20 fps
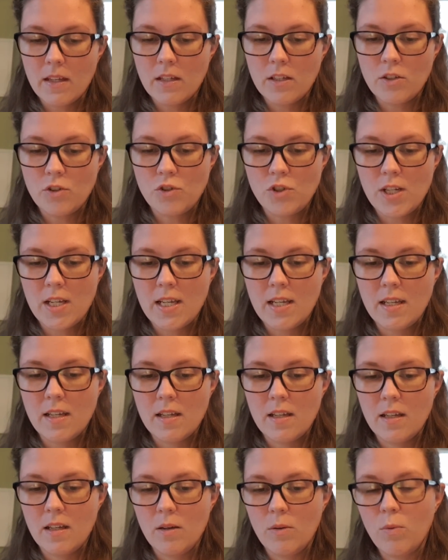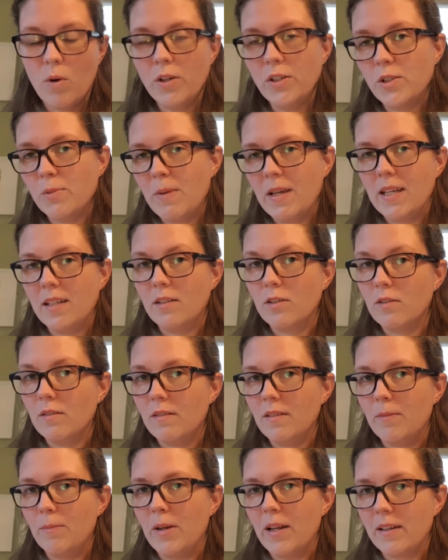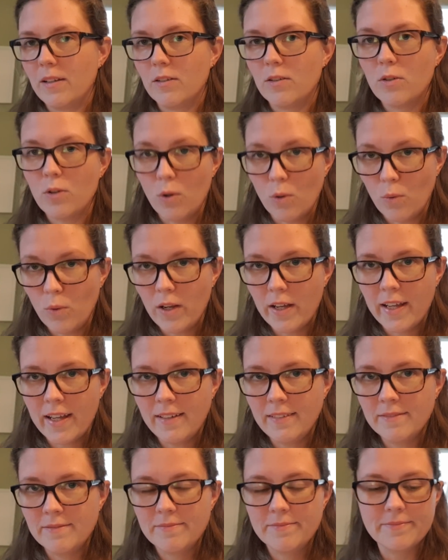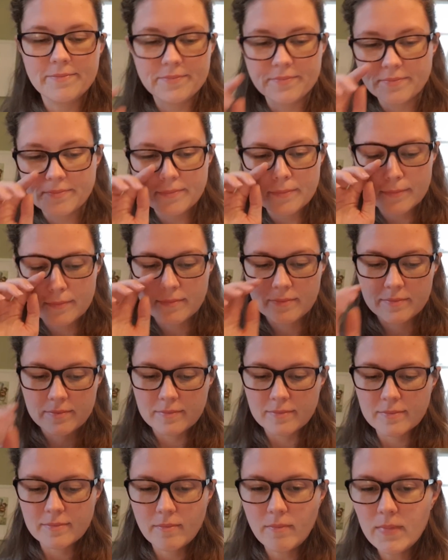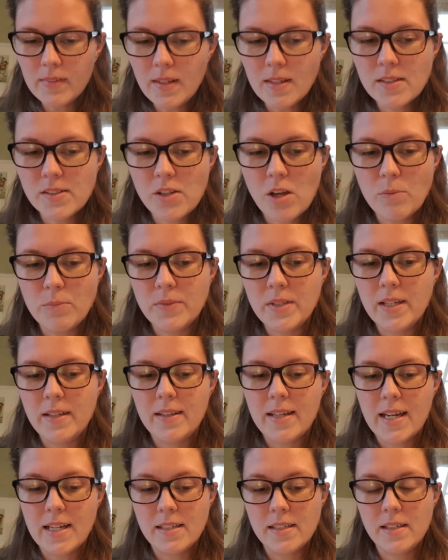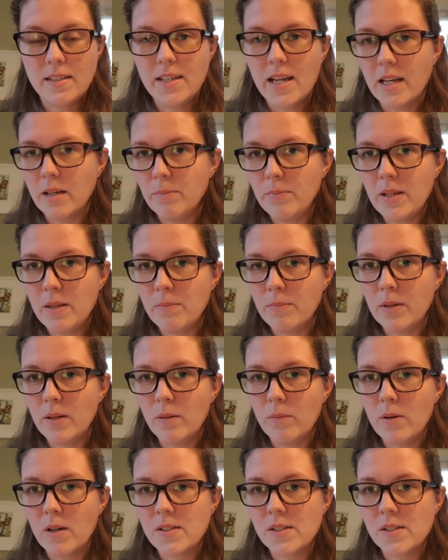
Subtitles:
she wanted to make it cool again, something that young people